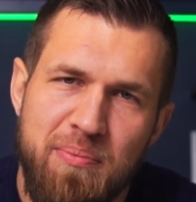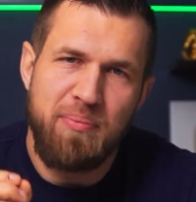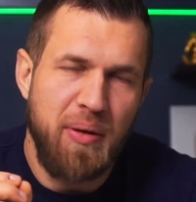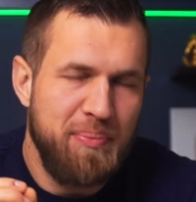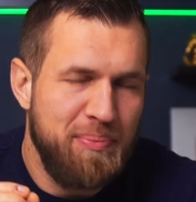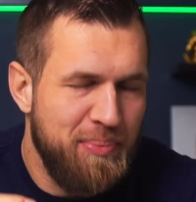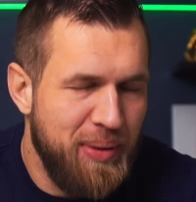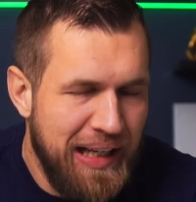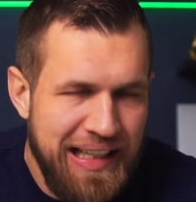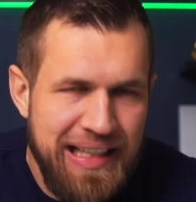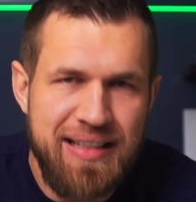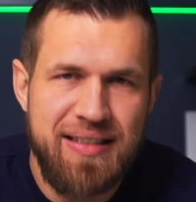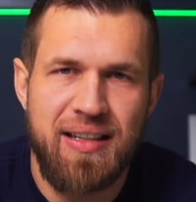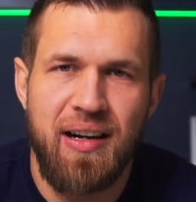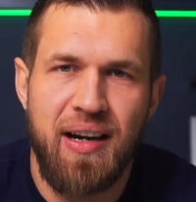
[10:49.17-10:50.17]
But
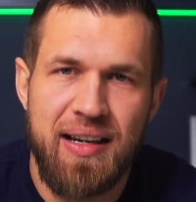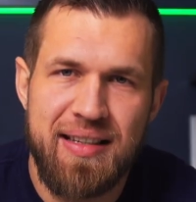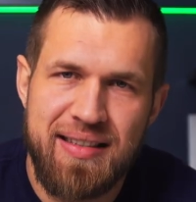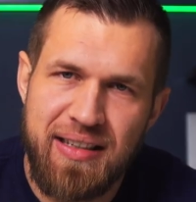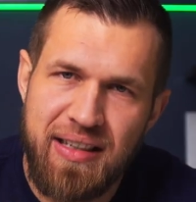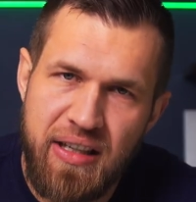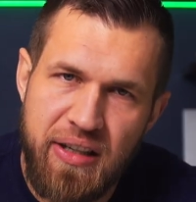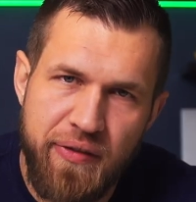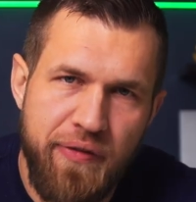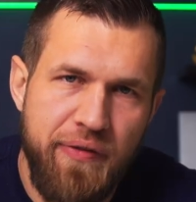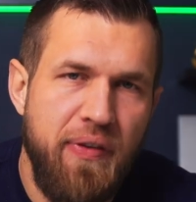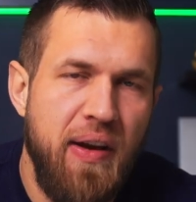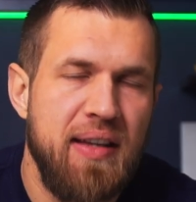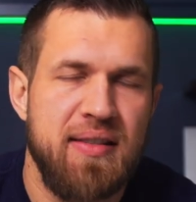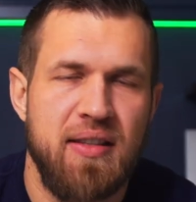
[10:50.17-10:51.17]
please guys,
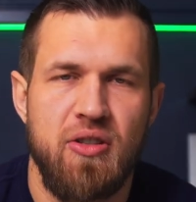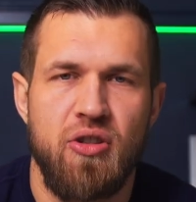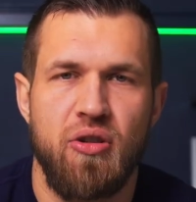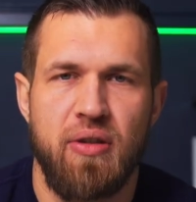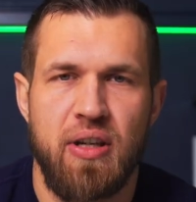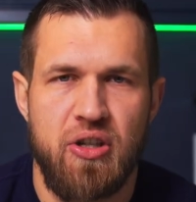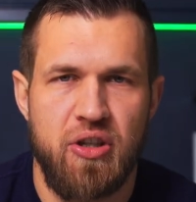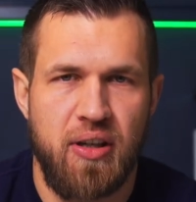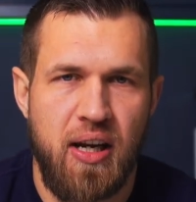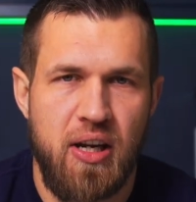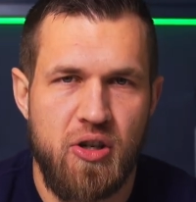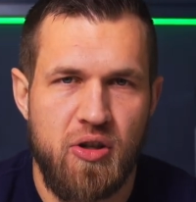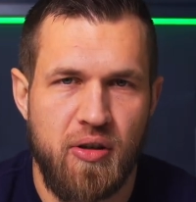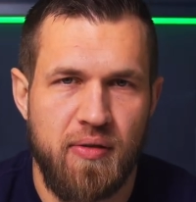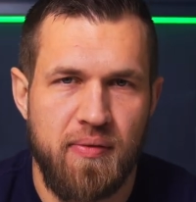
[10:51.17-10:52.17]
invest in your
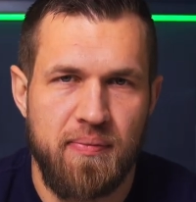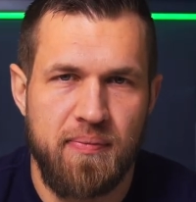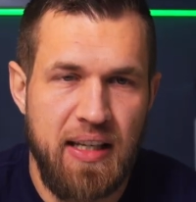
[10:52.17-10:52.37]
education.